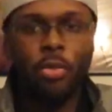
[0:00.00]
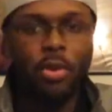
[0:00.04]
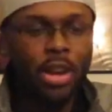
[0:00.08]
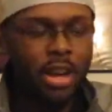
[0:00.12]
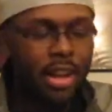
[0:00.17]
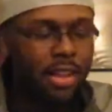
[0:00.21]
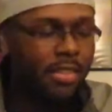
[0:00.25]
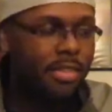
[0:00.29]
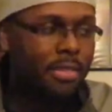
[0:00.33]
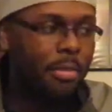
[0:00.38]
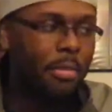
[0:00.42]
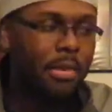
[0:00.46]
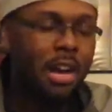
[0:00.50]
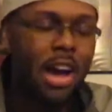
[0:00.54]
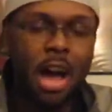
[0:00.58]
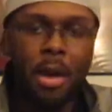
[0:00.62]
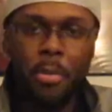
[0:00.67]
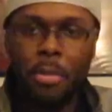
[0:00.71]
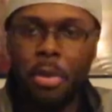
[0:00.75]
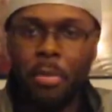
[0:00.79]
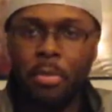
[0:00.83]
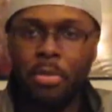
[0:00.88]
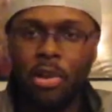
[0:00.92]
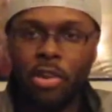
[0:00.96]
reading some
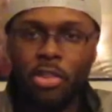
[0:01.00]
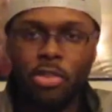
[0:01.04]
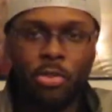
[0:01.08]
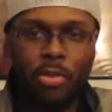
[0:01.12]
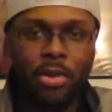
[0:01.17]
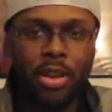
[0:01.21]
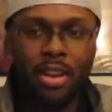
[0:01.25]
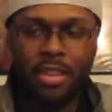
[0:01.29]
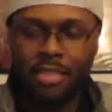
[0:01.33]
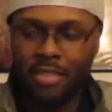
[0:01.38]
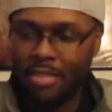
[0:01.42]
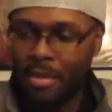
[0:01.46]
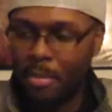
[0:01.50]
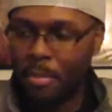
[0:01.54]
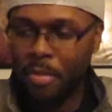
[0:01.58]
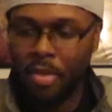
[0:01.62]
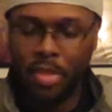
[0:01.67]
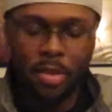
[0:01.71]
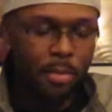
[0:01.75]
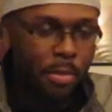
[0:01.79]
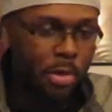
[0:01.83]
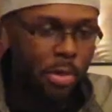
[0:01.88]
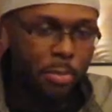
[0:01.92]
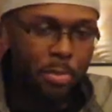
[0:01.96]
comic books, reading some
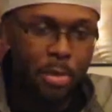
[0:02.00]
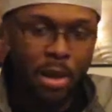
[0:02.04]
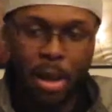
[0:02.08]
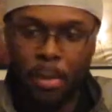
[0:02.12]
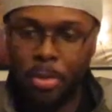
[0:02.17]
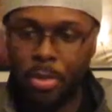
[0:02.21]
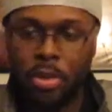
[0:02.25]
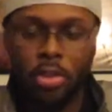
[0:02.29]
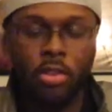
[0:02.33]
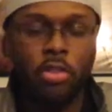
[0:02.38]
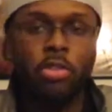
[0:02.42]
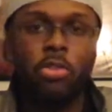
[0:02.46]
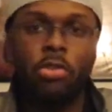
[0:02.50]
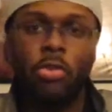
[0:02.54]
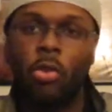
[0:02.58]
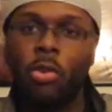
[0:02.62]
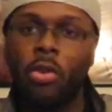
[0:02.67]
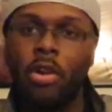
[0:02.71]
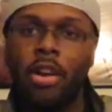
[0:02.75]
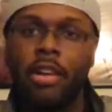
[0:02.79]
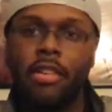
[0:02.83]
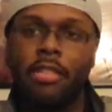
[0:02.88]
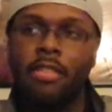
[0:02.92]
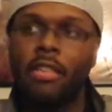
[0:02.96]
of the most popular
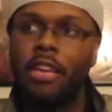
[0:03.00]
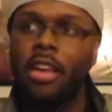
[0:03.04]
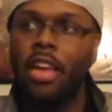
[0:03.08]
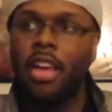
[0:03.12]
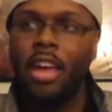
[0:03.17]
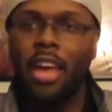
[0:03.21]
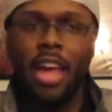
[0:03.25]
stories.